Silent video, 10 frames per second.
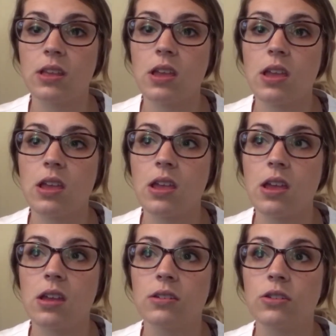
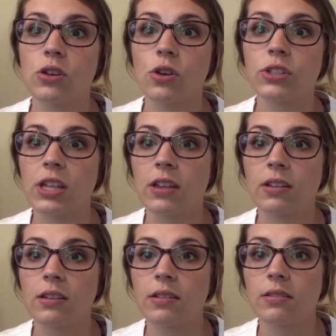the
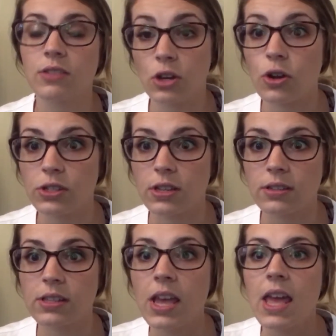nurses,